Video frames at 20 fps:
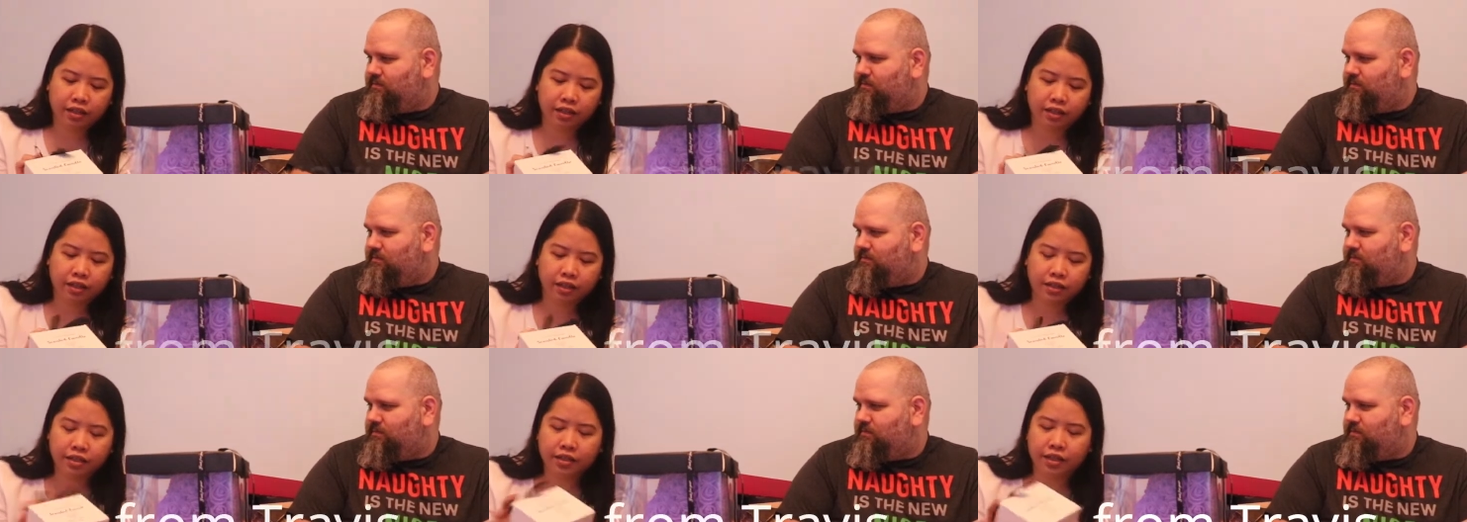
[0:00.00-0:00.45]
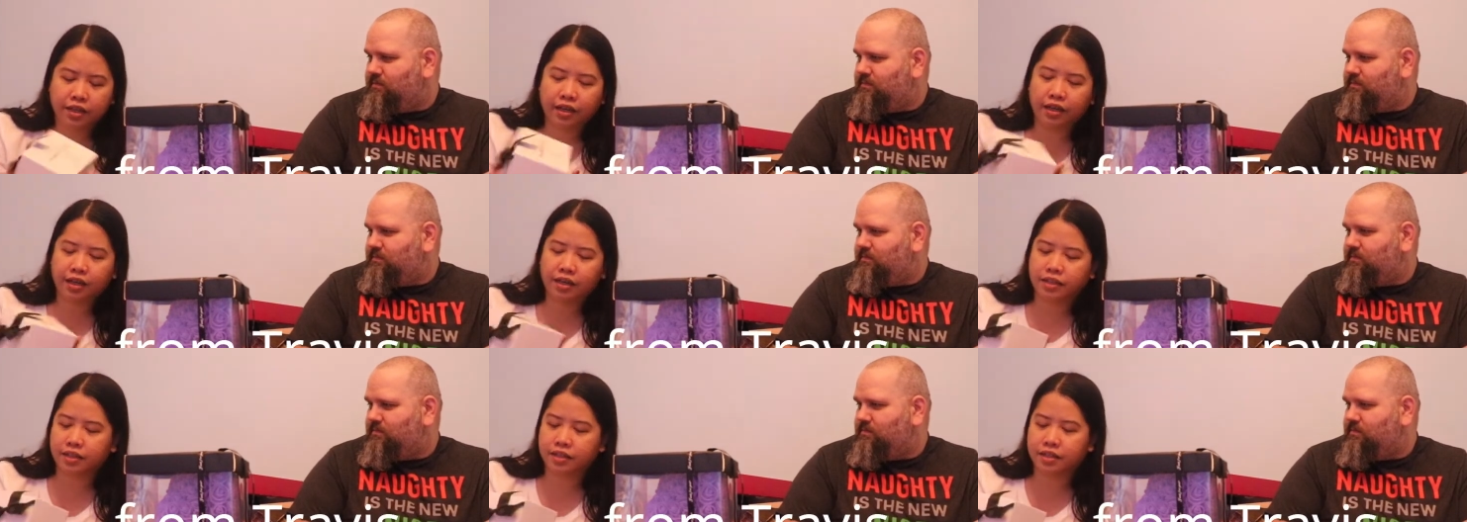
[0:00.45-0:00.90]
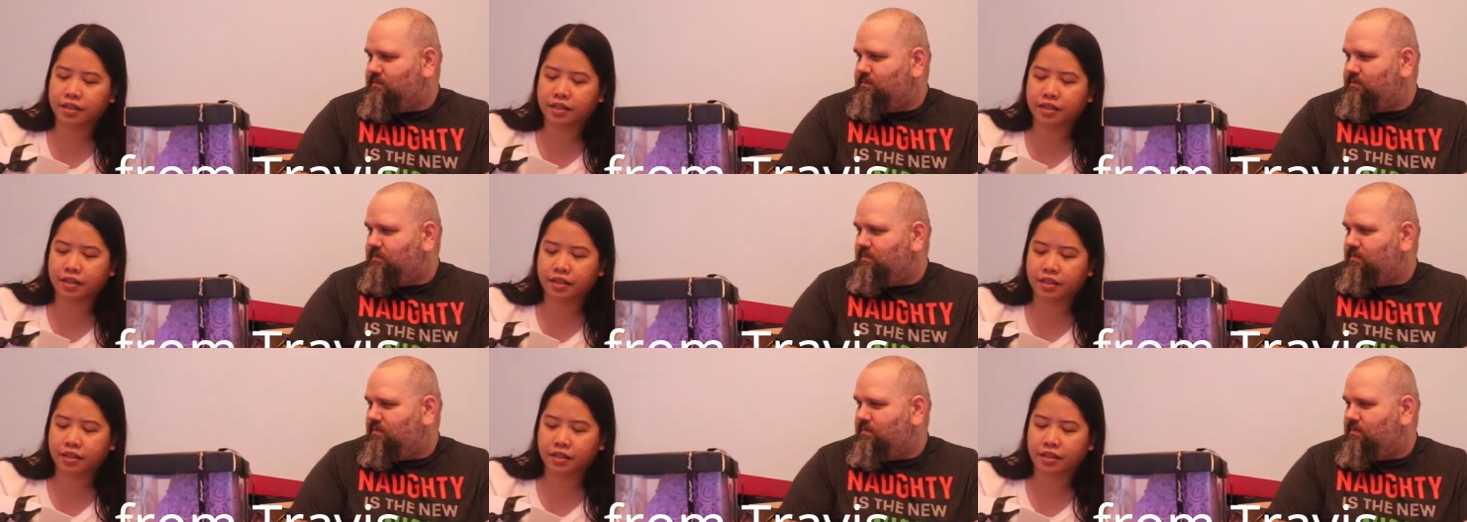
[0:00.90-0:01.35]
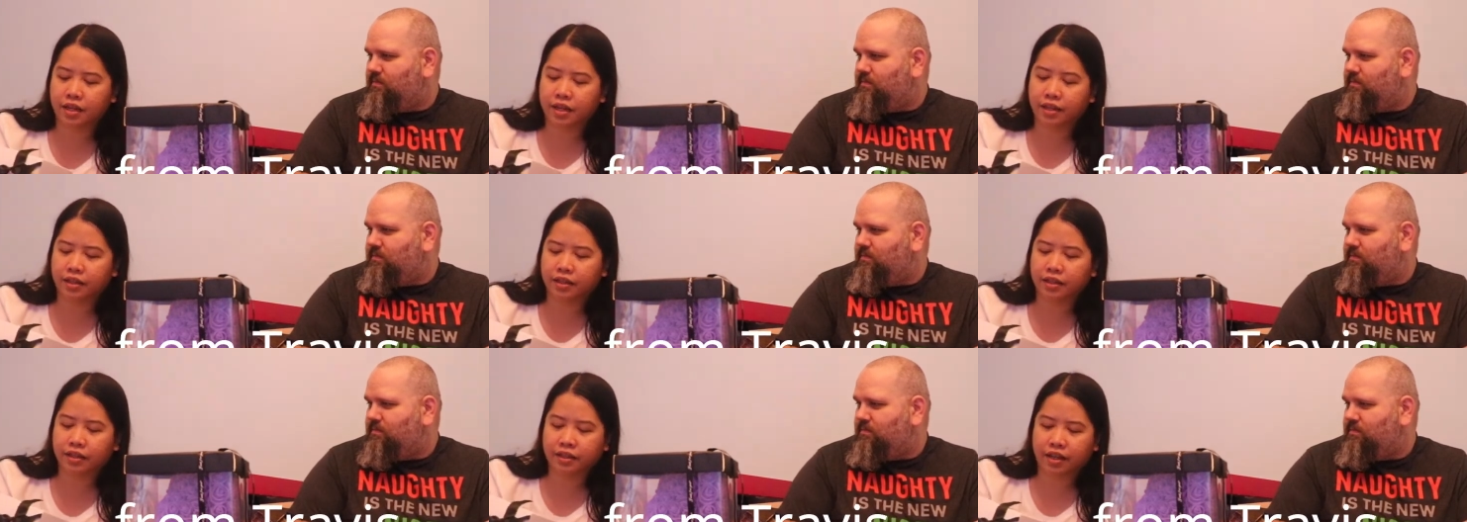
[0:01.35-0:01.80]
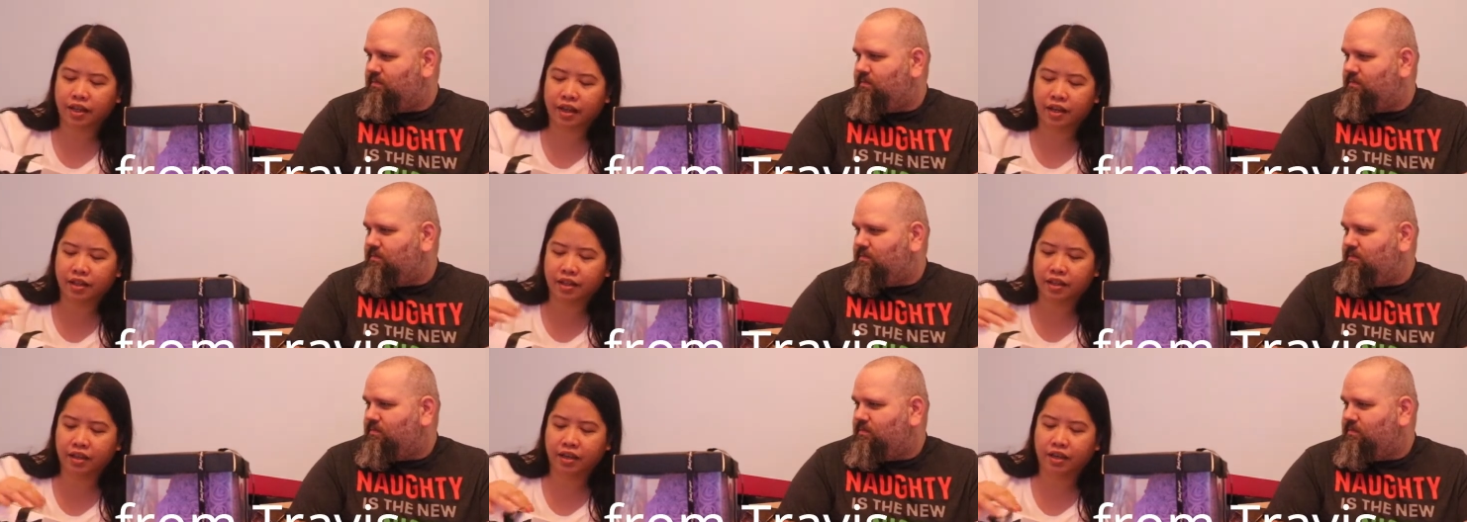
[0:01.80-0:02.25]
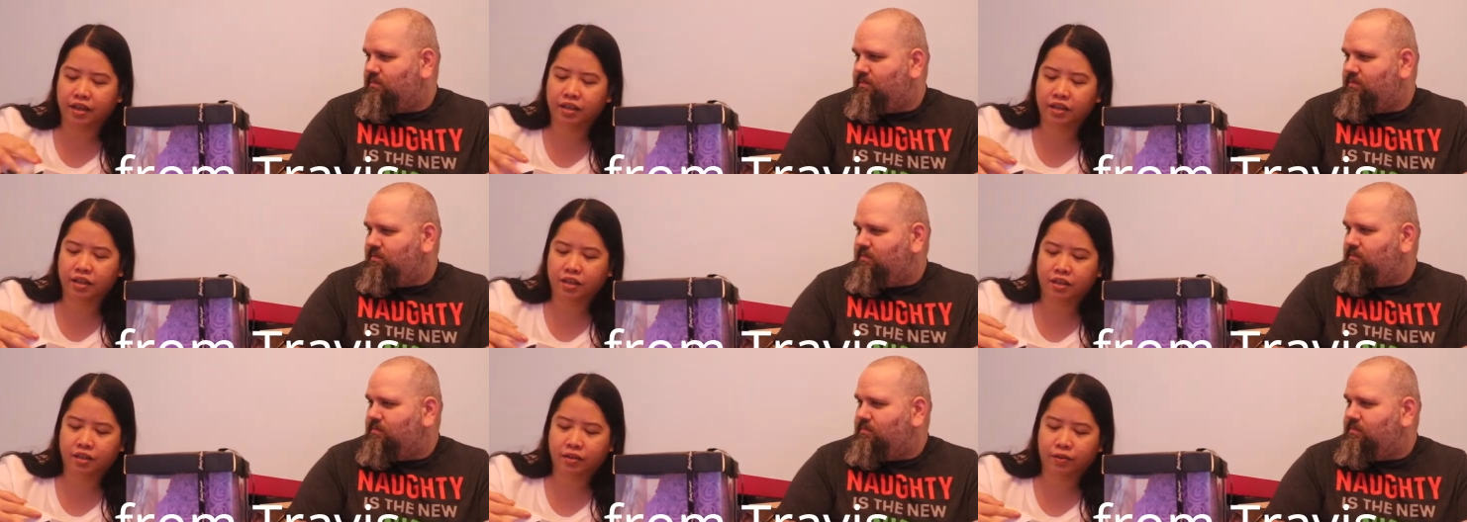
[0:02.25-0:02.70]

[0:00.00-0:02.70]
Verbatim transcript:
Speaker 1: It says scented candle,